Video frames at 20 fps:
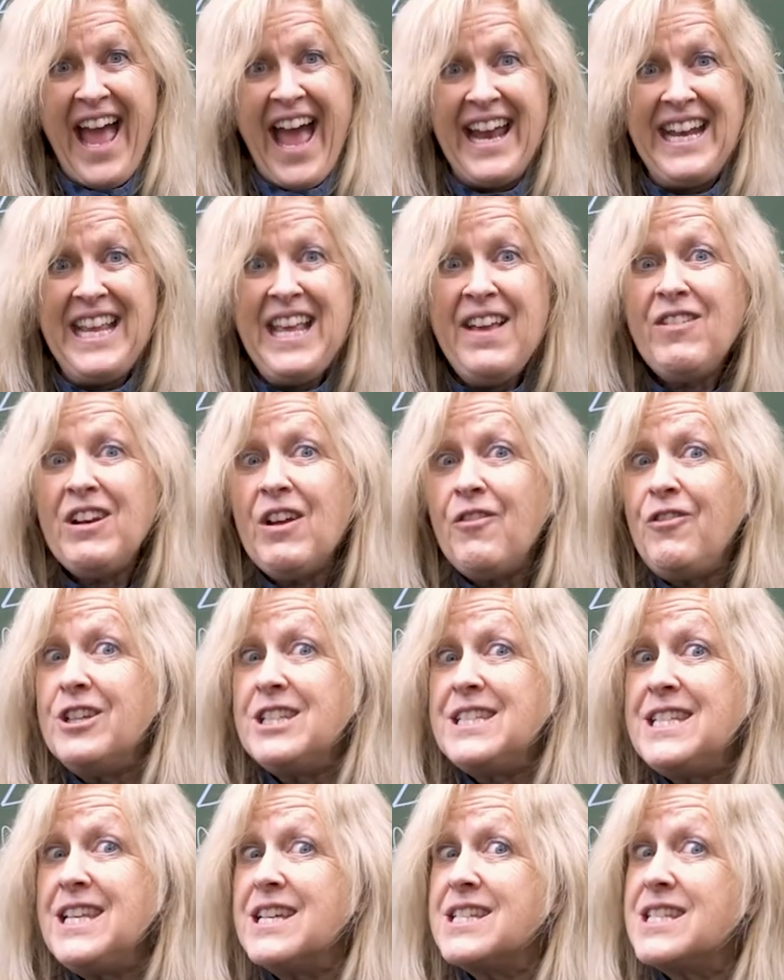And even if you
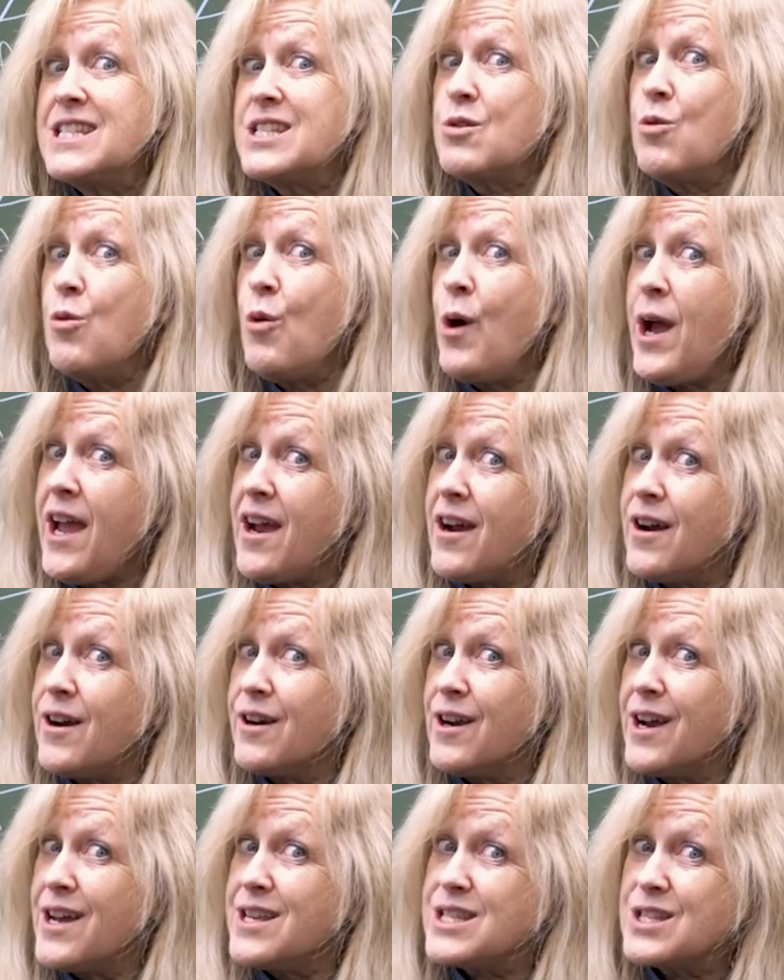see a
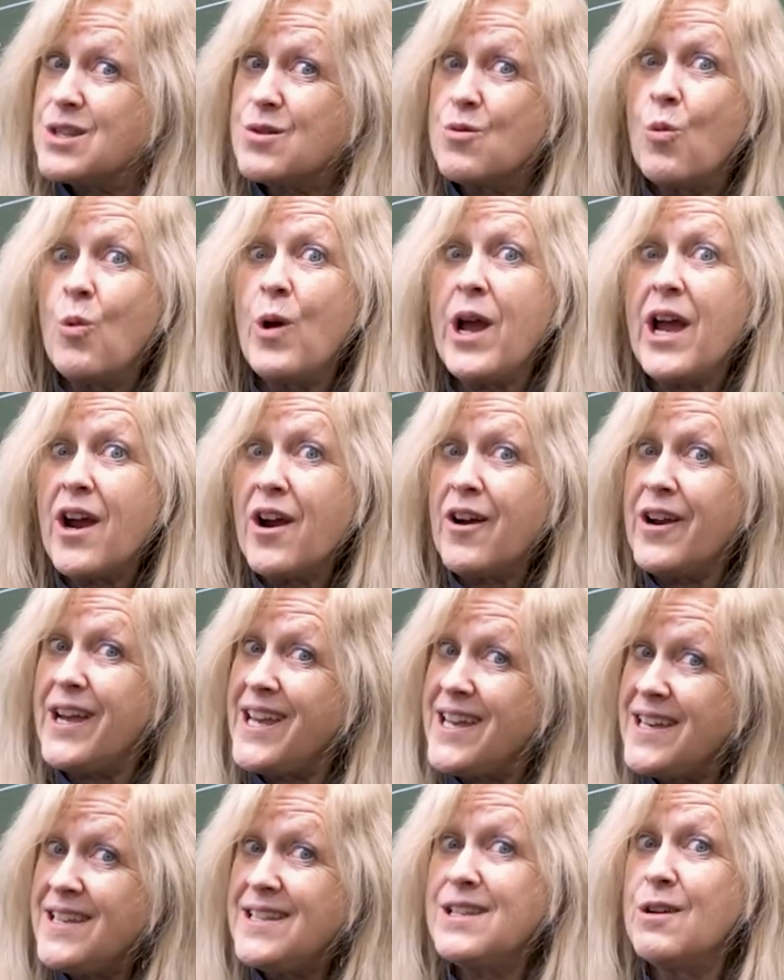square
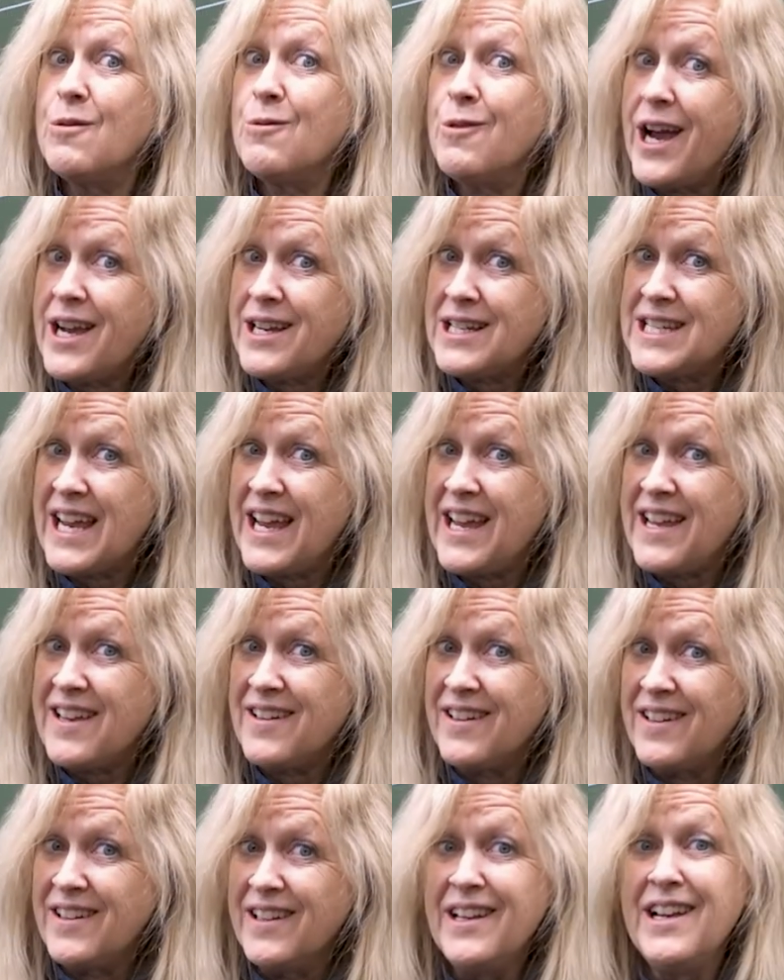is a
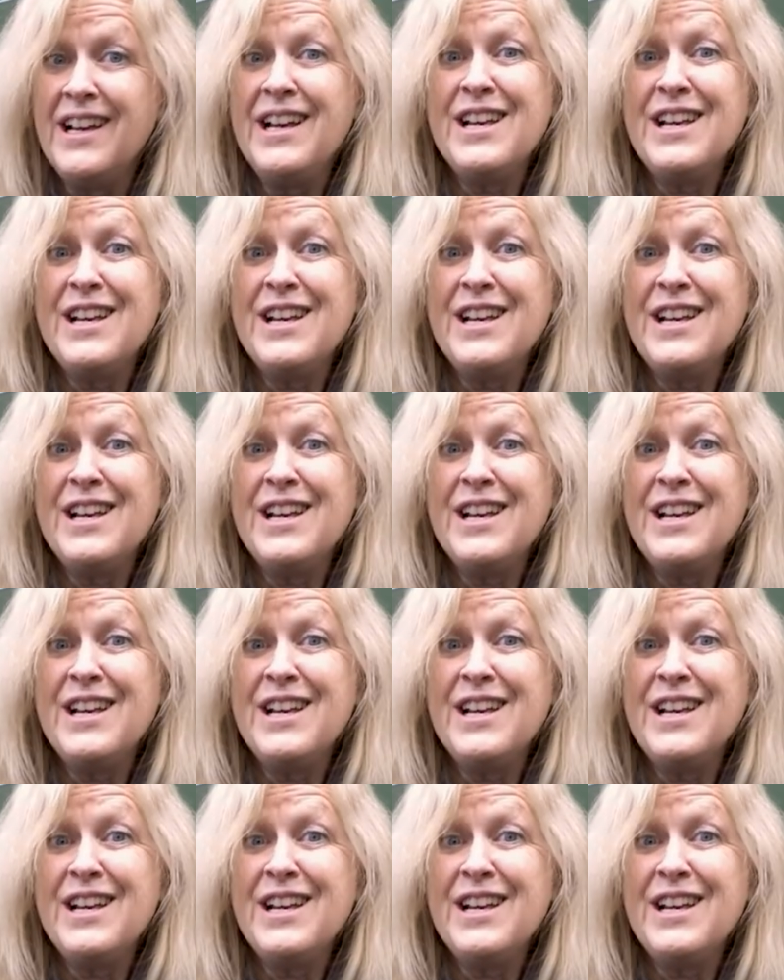rectangle.